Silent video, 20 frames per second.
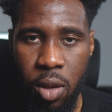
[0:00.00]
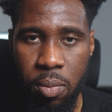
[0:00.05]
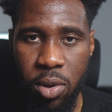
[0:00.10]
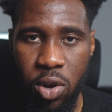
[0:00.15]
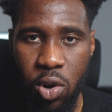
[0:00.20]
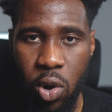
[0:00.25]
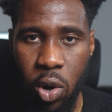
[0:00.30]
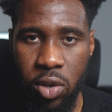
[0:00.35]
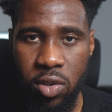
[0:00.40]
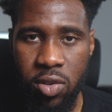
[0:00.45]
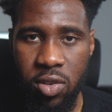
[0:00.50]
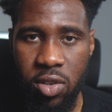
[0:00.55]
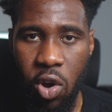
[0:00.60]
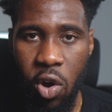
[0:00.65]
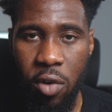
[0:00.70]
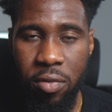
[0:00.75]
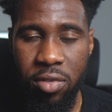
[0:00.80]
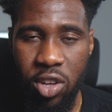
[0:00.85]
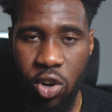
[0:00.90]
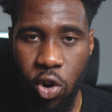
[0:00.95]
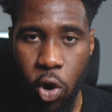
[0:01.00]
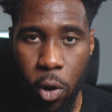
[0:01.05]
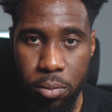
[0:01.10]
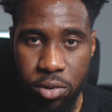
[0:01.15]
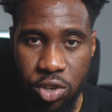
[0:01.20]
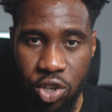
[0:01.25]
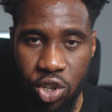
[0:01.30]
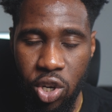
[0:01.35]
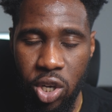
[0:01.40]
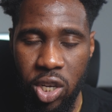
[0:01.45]
because of the
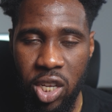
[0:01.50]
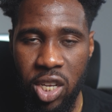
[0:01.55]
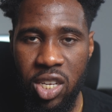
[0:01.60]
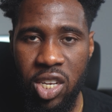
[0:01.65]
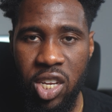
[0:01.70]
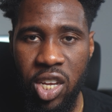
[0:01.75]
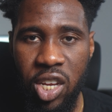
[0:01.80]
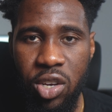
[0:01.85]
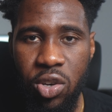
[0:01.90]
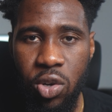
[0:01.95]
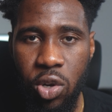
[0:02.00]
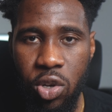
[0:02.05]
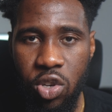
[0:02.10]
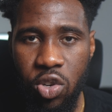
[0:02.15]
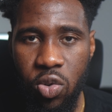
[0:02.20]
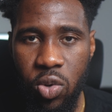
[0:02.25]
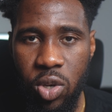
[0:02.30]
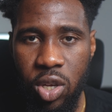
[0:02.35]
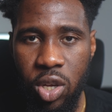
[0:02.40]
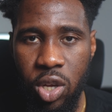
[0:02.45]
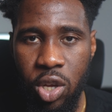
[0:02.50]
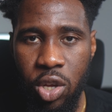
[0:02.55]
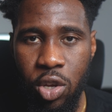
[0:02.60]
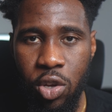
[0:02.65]
competition in the industry.